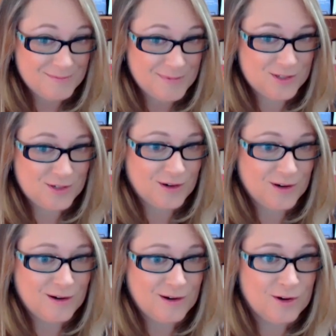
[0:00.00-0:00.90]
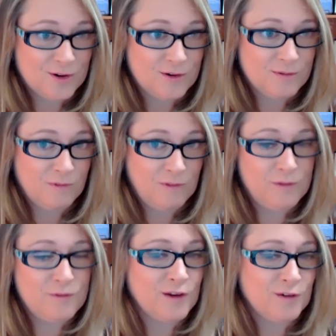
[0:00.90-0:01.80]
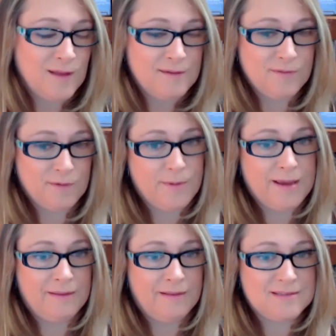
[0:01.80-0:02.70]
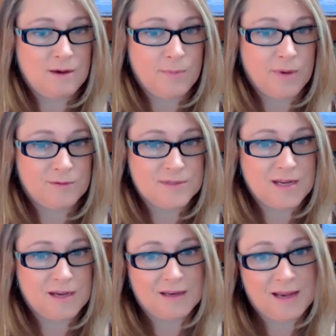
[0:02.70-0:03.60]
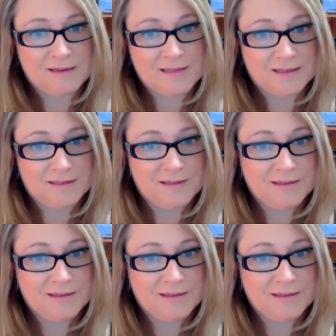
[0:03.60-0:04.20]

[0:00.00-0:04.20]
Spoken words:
But you're living your life in a way that's helping you stay connected.